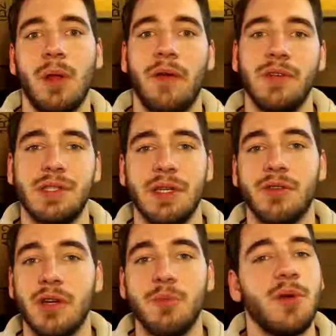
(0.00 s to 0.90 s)
Obviously they're
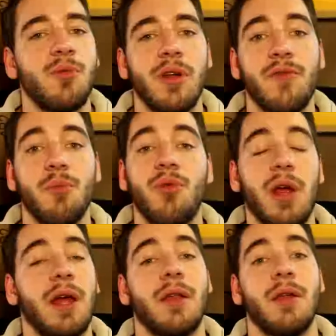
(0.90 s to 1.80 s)
going to be whatever
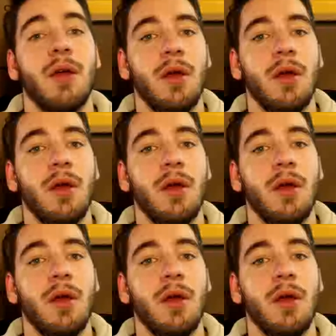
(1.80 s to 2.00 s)
brand